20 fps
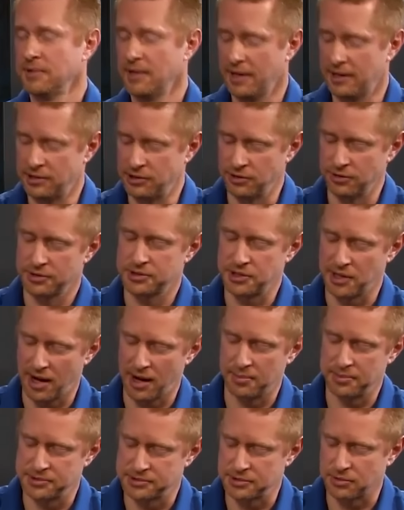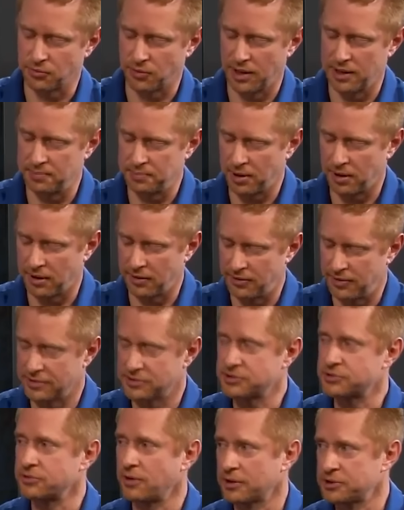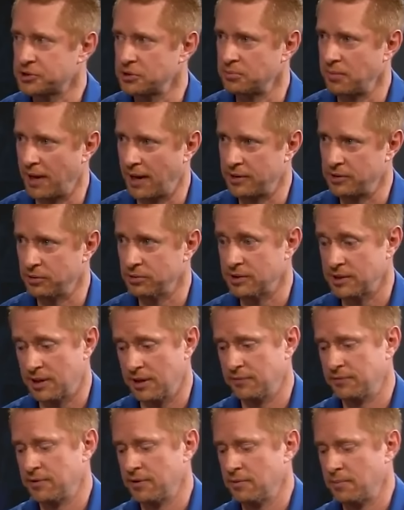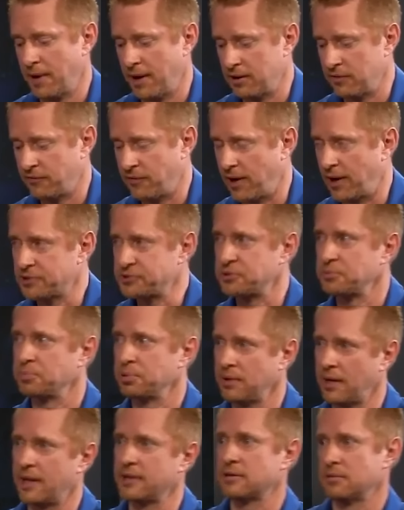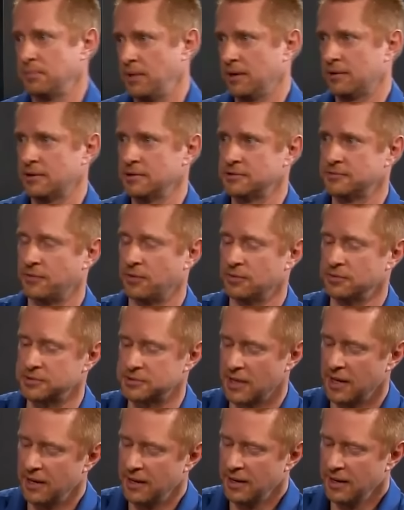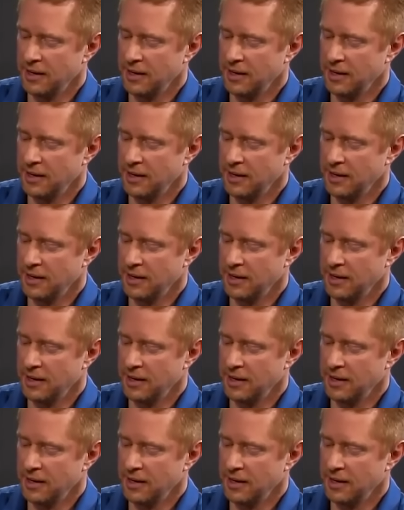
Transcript: and your job is to write part of the instruction manual to give to the manufacturing plant to make these phones.